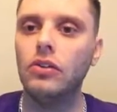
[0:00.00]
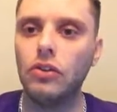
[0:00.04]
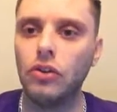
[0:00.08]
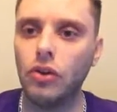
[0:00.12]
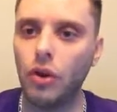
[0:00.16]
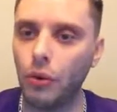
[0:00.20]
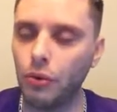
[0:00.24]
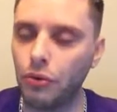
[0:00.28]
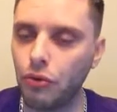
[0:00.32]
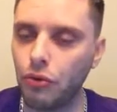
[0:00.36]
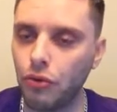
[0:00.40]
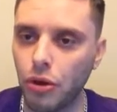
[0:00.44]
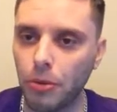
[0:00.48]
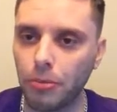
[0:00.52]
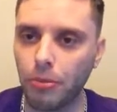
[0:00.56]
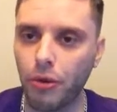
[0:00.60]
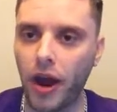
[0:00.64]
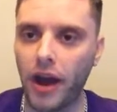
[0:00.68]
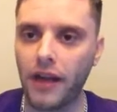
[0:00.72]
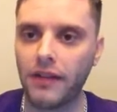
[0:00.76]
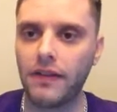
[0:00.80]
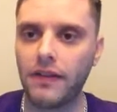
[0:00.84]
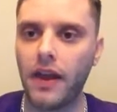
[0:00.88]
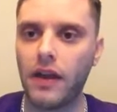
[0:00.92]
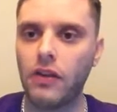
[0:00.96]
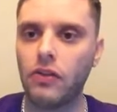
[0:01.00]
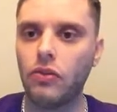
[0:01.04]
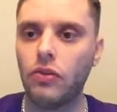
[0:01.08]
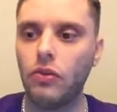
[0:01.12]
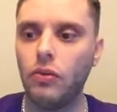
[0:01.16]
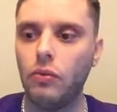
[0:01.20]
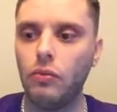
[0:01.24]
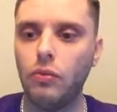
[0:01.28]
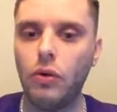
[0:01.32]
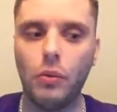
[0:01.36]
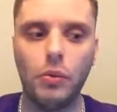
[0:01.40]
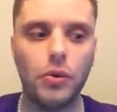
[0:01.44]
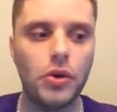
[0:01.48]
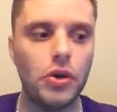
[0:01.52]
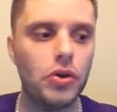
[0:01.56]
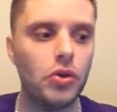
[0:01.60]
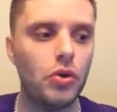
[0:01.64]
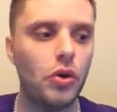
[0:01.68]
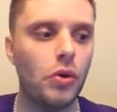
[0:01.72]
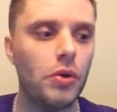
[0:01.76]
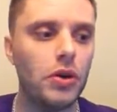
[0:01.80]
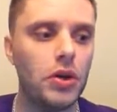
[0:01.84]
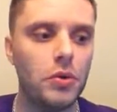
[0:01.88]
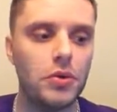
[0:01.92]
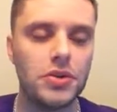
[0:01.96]
Go through your process. What were you
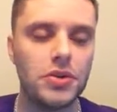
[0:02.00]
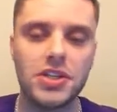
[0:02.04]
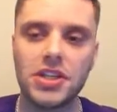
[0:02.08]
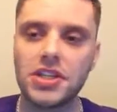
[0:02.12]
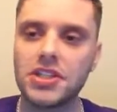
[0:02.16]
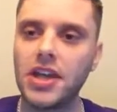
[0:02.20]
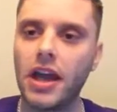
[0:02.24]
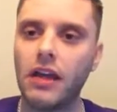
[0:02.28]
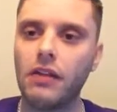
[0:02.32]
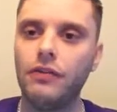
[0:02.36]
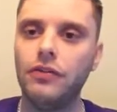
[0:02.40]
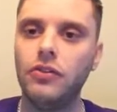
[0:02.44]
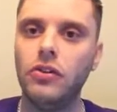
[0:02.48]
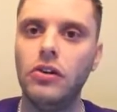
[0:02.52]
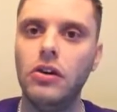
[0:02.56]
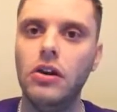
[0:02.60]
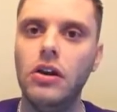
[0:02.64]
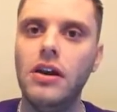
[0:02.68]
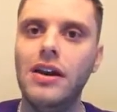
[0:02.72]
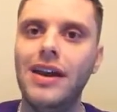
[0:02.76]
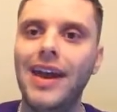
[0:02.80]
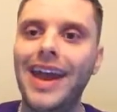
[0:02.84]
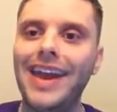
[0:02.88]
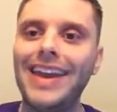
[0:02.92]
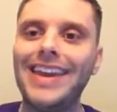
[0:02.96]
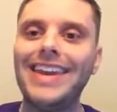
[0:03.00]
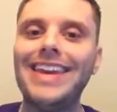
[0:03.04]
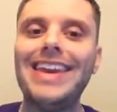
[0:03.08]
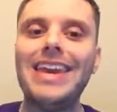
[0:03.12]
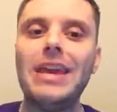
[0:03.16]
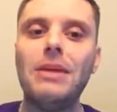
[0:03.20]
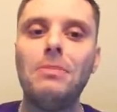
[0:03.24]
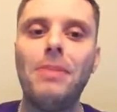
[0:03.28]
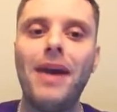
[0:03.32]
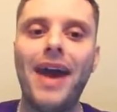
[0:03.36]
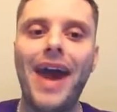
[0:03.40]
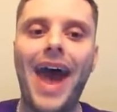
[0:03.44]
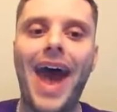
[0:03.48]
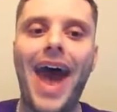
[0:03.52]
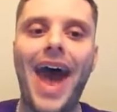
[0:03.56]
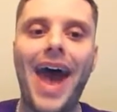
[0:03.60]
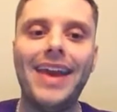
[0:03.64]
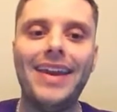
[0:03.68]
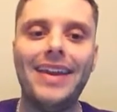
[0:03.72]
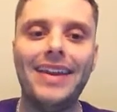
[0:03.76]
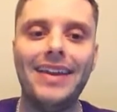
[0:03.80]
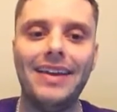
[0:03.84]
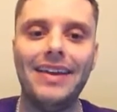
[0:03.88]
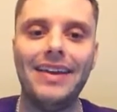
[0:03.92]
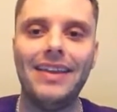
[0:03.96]
doing when you were successful? And keep
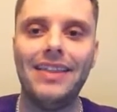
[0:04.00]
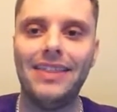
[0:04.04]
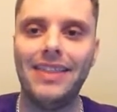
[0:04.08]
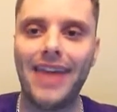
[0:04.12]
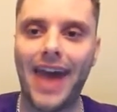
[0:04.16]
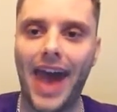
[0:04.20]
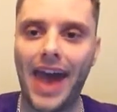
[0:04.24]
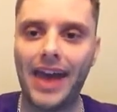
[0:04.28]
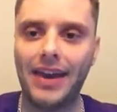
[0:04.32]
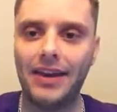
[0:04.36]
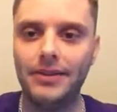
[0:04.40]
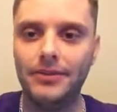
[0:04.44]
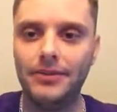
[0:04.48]
at that.